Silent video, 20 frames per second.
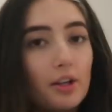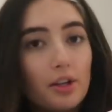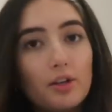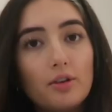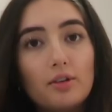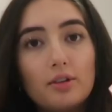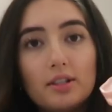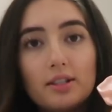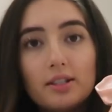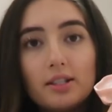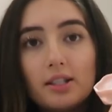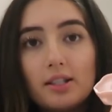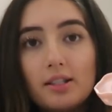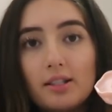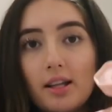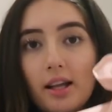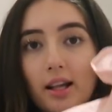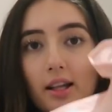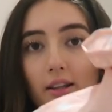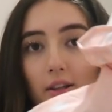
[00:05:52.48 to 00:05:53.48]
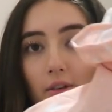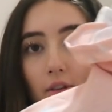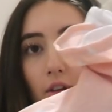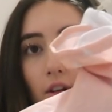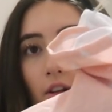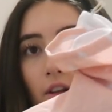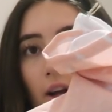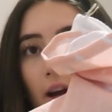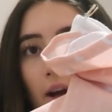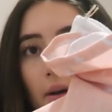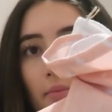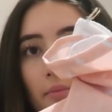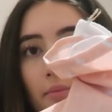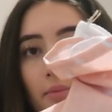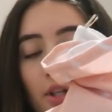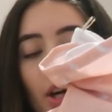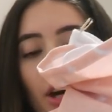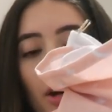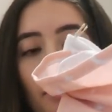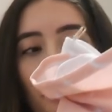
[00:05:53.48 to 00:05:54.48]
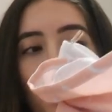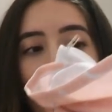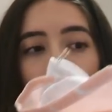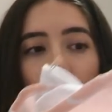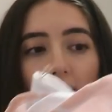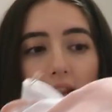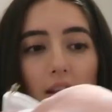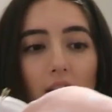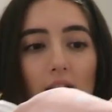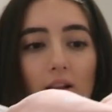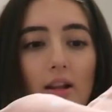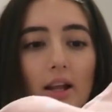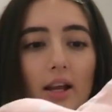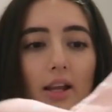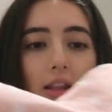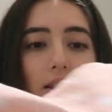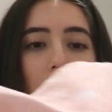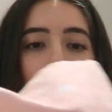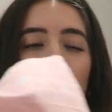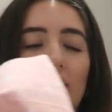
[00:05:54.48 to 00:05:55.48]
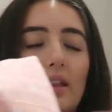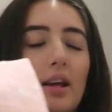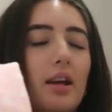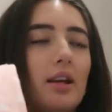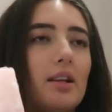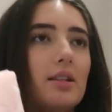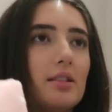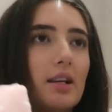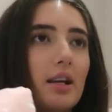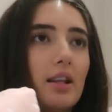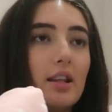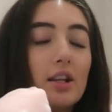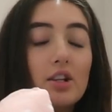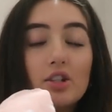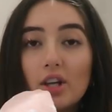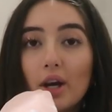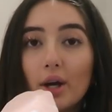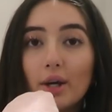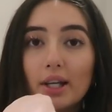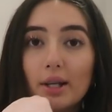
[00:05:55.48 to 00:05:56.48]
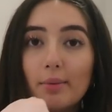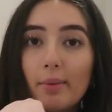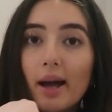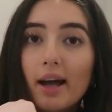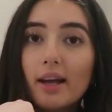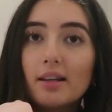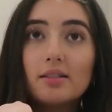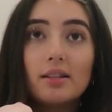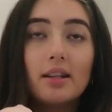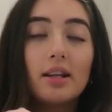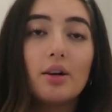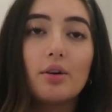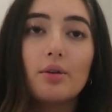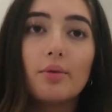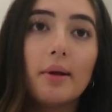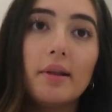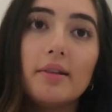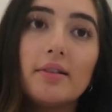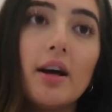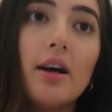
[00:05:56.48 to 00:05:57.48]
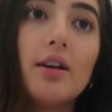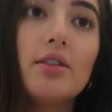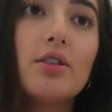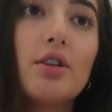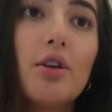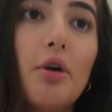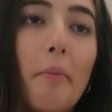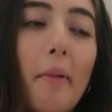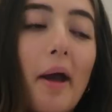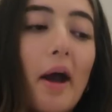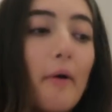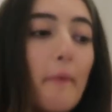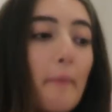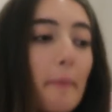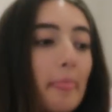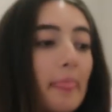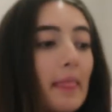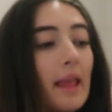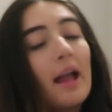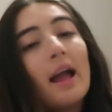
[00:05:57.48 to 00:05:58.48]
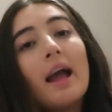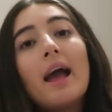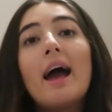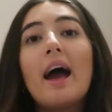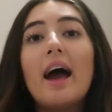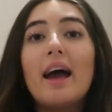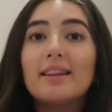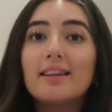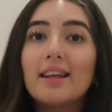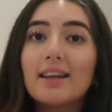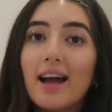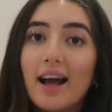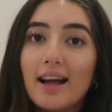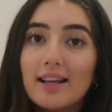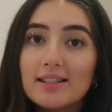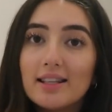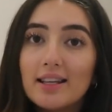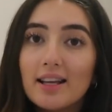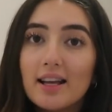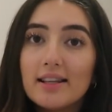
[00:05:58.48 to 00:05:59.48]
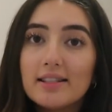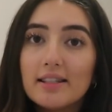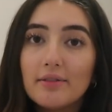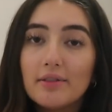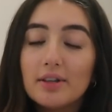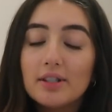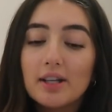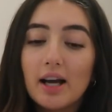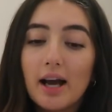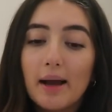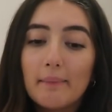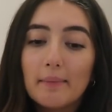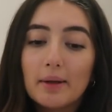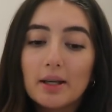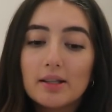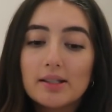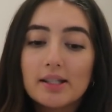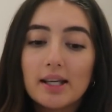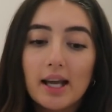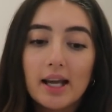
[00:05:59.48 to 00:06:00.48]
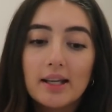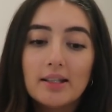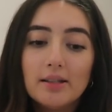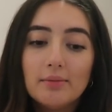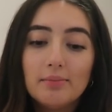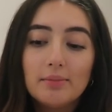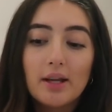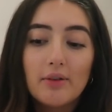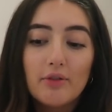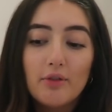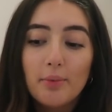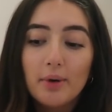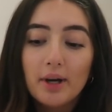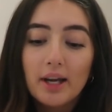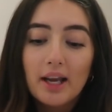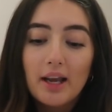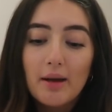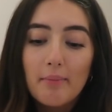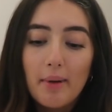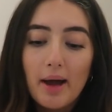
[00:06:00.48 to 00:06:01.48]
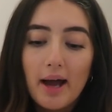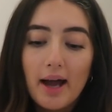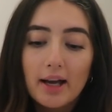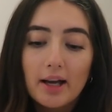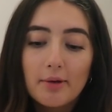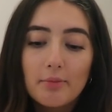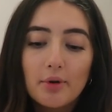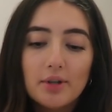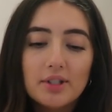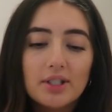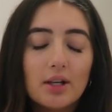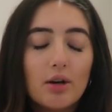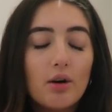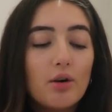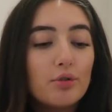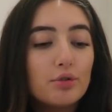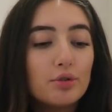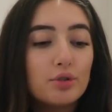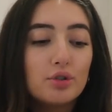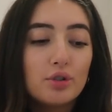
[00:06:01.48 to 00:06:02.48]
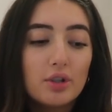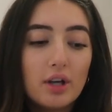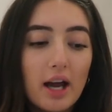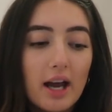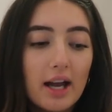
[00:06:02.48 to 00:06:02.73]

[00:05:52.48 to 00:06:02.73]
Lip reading: cute is this like little tote bag that like it's like their charity bags that they always ask you about. And like I say yes every time because I end up never bringing a bag. I'm always like, oh, should